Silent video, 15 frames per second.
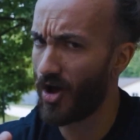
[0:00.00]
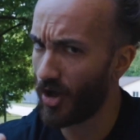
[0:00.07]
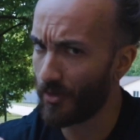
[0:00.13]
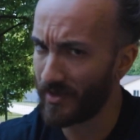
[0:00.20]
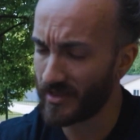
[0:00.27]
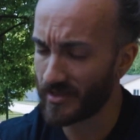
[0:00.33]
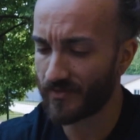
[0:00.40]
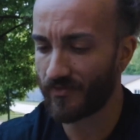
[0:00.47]

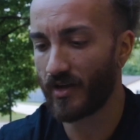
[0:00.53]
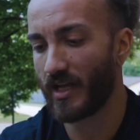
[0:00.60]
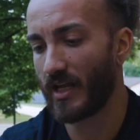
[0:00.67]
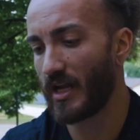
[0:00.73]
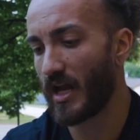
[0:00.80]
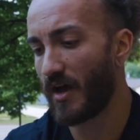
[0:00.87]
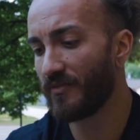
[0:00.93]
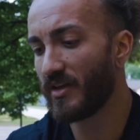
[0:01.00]
almonds, funny
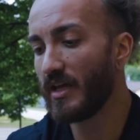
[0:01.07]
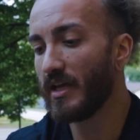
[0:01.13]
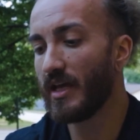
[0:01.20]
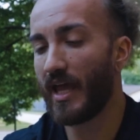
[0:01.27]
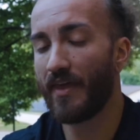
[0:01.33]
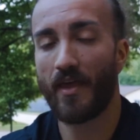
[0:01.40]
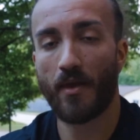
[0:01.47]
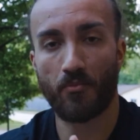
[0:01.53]
enough,
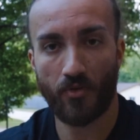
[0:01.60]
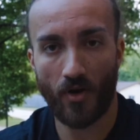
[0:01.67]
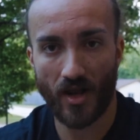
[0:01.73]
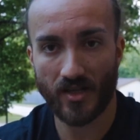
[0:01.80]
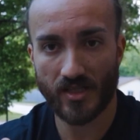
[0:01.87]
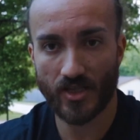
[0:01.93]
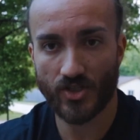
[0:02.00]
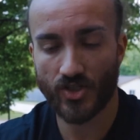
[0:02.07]
and then
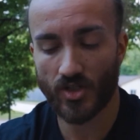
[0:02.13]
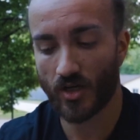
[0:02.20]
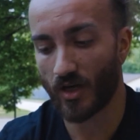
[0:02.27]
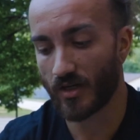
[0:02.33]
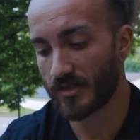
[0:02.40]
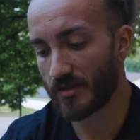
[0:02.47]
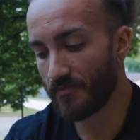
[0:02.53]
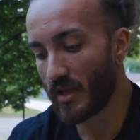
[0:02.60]
processed
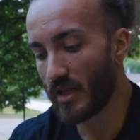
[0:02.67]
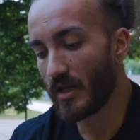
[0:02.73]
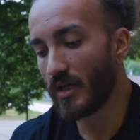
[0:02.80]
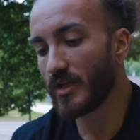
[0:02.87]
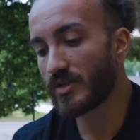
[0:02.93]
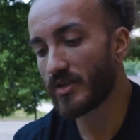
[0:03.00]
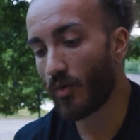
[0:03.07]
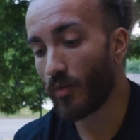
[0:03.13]
sugars.
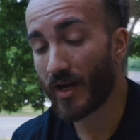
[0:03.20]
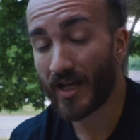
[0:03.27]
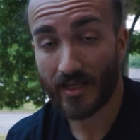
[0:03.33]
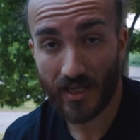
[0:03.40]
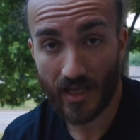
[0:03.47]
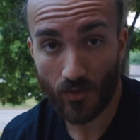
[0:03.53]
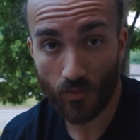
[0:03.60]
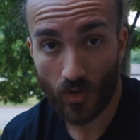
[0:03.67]
So what I
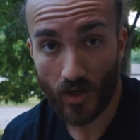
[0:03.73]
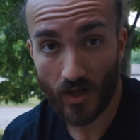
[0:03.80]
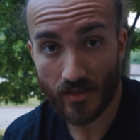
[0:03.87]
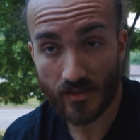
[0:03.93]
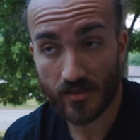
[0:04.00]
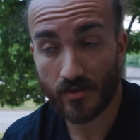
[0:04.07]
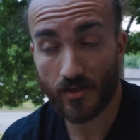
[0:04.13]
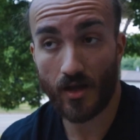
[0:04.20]
did
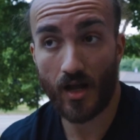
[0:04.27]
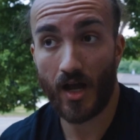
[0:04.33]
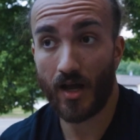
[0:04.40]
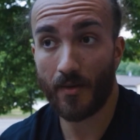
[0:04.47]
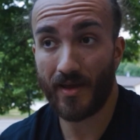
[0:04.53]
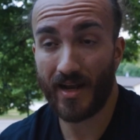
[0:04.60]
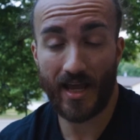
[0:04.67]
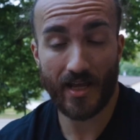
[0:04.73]
was,
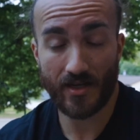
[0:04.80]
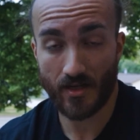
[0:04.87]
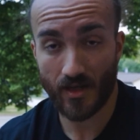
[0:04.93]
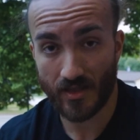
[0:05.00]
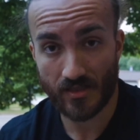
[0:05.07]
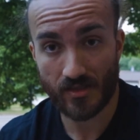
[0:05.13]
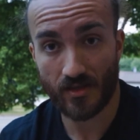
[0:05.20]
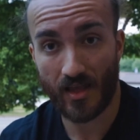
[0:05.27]
and I had
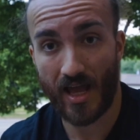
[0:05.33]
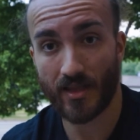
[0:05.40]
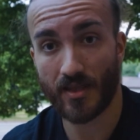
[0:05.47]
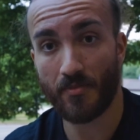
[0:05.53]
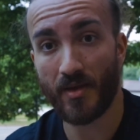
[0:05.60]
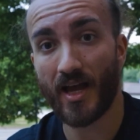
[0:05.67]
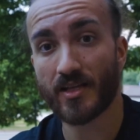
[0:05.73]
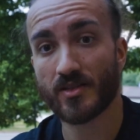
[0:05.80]
done this a lot in the
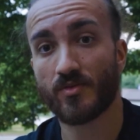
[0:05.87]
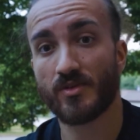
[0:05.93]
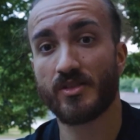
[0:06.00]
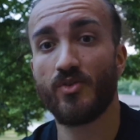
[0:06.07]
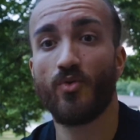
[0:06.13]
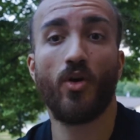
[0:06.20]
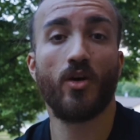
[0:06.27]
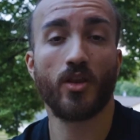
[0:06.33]
past, was
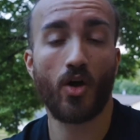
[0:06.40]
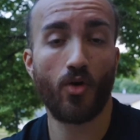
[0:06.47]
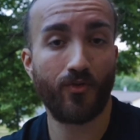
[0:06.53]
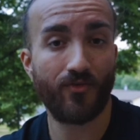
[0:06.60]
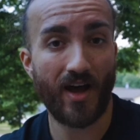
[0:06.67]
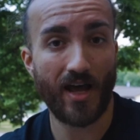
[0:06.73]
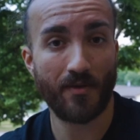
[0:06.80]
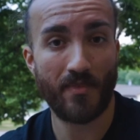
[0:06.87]
do a low
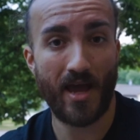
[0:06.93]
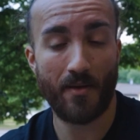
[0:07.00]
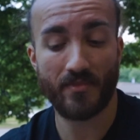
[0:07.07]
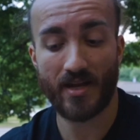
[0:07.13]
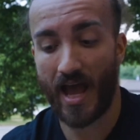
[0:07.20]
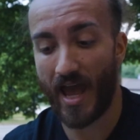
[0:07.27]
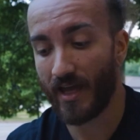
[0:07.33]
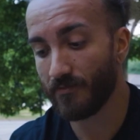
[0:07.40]
FODMAP
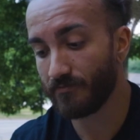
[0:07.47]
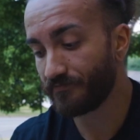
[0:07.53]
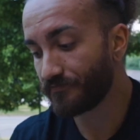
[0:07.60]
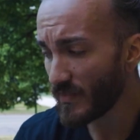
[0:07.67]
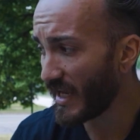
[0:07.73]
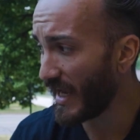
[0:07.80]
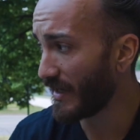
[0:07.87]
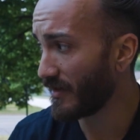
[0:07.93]
diet
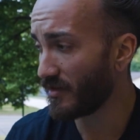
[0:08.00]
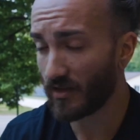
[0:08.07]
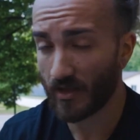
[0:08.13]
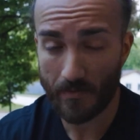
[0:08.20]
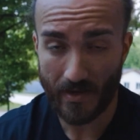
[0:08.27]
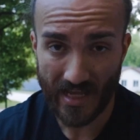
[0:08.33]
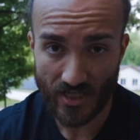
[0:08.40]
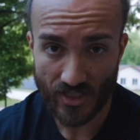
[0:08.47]
and an
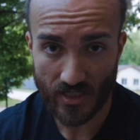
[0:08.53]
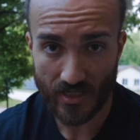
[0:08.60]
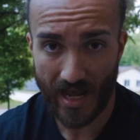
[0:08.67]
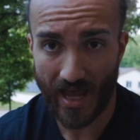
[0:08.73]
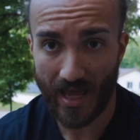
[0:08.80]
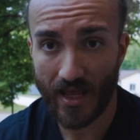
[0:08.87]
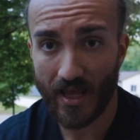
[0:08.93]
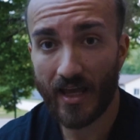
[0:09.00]
elimination
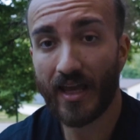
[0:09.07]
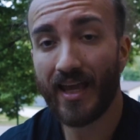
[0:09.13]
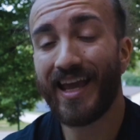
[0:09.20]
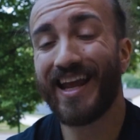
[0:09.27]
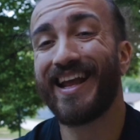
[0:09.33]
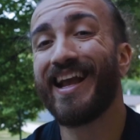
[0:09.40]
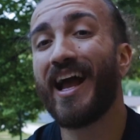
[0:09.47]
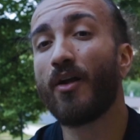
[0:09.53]
diet.
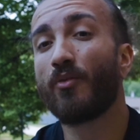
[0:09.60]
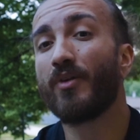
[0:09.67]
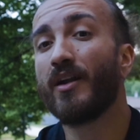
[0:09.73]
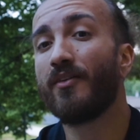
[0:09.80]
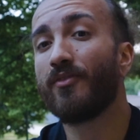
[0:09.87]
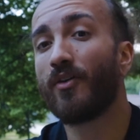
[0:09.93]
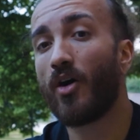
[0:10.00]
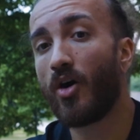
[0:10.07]
And I got rid
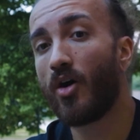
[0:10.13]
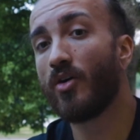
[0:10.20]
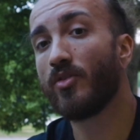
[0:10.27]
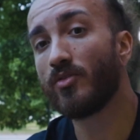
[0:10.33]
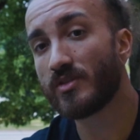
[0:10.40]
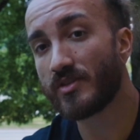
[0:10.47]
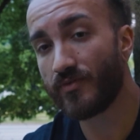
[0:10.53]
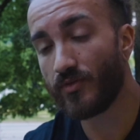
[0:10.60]
of all
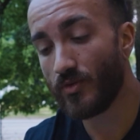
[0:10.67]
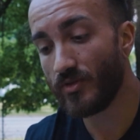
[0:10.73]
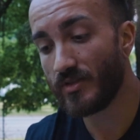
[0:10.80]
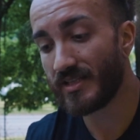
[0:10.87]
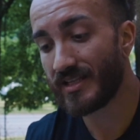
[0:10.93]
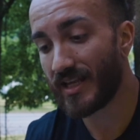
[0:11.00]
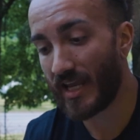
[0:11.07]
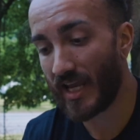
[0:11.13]
those
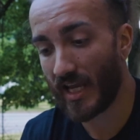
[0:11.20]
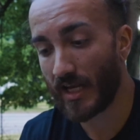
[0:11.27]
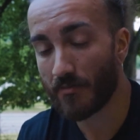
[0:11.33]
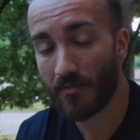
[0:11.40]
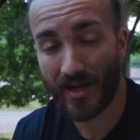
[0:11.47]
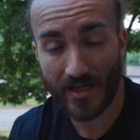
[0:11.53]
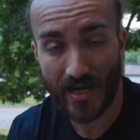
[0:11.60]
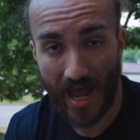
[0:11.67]
foods in
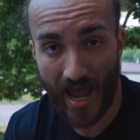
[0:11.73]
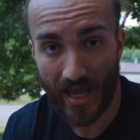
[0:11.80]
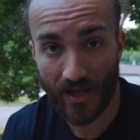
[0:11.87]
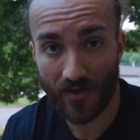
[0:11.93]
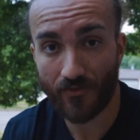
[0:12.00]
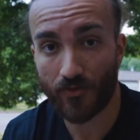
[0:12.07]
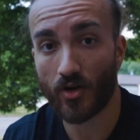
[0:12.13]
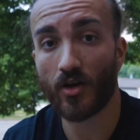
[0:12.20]
my
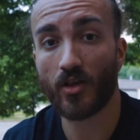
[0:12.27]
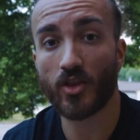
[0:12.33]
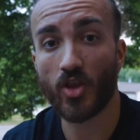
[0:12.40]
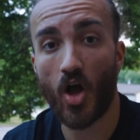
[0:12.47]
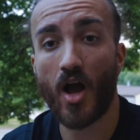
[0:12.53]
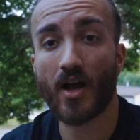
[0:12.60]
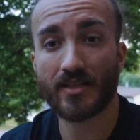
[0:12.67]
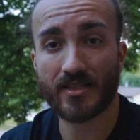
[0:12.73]
diet for a
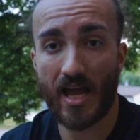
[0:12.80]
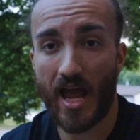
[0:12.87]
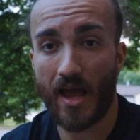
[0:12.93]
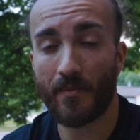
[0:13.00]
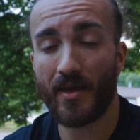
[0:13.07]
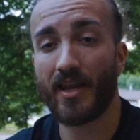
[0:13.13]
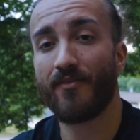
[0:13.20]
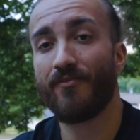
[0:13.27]
long
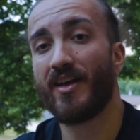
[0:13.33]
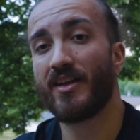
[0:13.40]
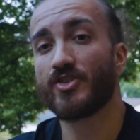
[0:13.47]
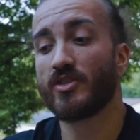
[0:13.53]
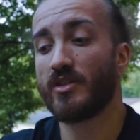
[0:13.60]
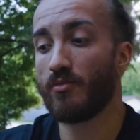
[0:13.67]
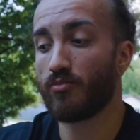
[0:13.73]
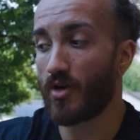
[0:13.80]
time and
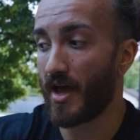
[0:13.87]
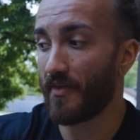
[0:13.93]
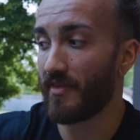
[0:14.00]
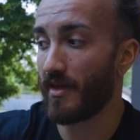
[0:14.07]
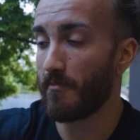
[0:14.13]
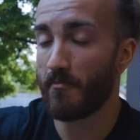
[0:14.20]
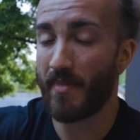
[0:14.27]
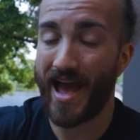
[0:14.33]
eventually brought
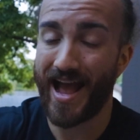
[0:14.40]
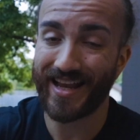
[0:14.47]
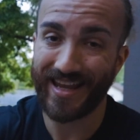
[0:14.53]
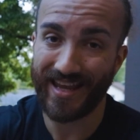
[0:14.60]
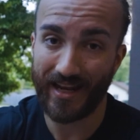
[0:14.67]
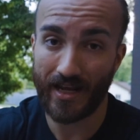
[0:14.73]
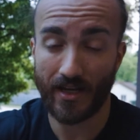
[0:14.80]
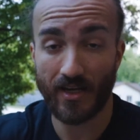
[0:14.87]
them back
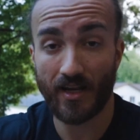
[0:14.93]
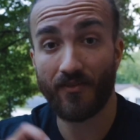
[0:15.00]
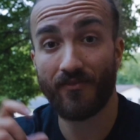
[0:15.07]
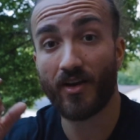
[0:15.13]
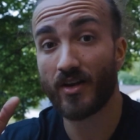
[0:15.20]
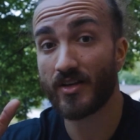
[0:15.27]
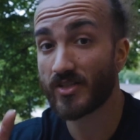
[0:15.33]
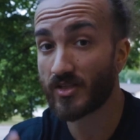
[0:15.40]
in. I did it
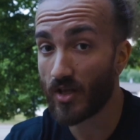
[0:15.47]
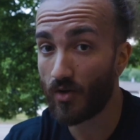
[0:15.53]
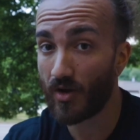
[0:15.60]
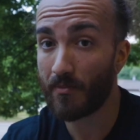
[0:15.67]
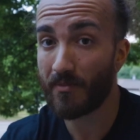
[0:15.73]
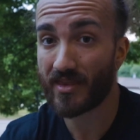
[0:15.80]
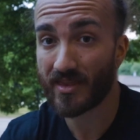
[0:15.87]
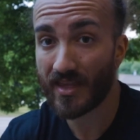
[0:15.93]
very slow
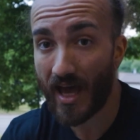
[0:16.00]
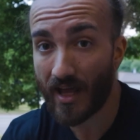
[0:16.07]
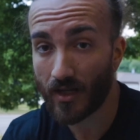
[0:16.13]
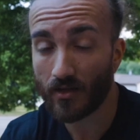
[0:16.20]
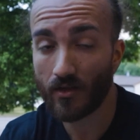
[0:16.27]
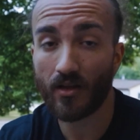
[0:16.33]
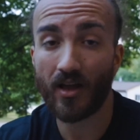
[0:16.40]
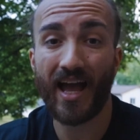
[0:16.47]
and
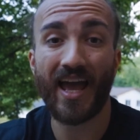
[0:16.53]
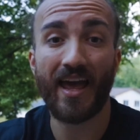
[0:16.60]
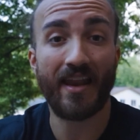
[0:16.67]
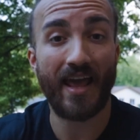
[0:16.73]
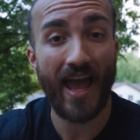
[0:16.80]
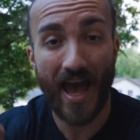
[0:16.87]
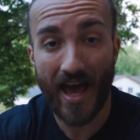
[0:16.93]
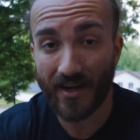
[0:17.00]
methodical. I
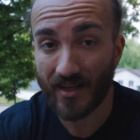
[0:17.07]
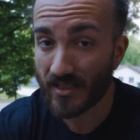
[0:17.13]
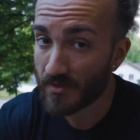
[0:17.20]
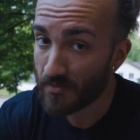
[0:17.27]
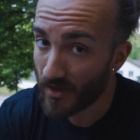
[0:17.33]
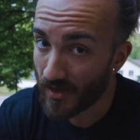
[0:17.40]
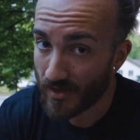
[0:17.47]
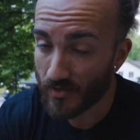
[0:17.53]
had
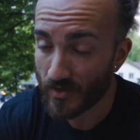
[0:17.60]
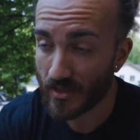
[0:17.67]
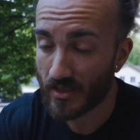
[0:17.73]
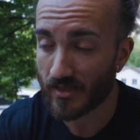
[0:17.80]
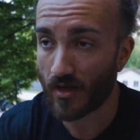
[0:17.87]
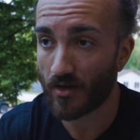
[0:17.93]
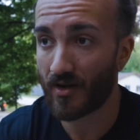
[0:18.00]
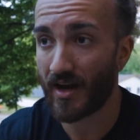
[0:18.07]
experience with
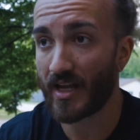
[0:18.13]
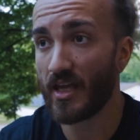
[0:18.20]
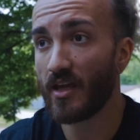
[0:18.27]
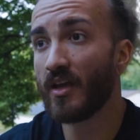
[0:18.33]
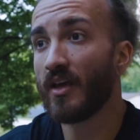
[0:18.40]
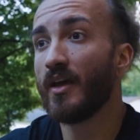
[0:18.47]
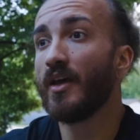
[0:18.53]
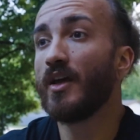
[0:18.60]
this already,
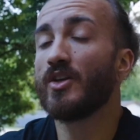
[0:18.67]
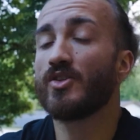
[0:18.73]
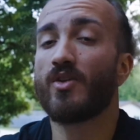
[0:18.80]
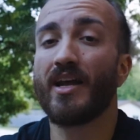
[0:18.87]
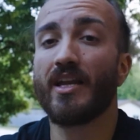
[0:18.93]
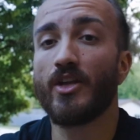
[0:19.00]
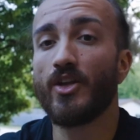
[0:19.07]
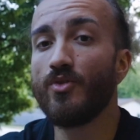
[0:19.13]
so
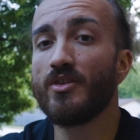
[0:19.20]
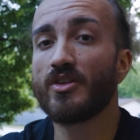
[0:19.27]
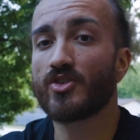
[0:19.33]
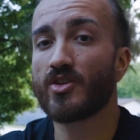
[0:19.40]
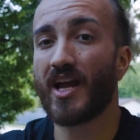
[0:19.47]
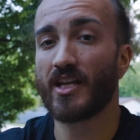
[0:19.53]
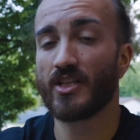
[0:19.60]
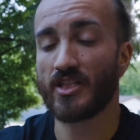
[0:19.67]
I knew the
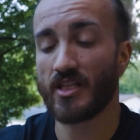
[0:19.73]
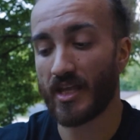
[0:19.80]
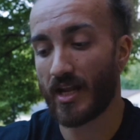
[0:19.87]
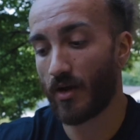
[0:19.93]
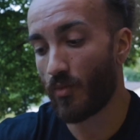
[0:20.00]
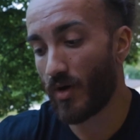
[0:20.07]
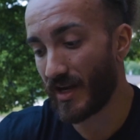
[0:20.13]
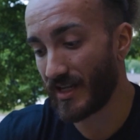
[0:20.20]
strategy that
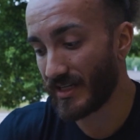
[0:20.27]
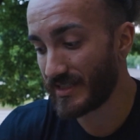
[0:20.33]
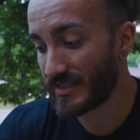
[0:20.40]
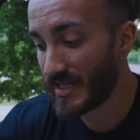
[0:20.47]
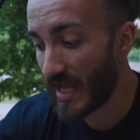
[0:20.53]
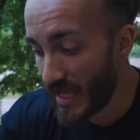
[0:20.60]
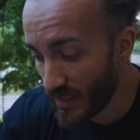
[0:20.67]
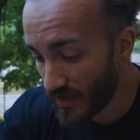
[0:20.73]
I wanted to
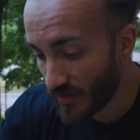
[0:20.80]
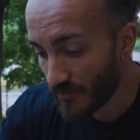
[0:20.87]
take,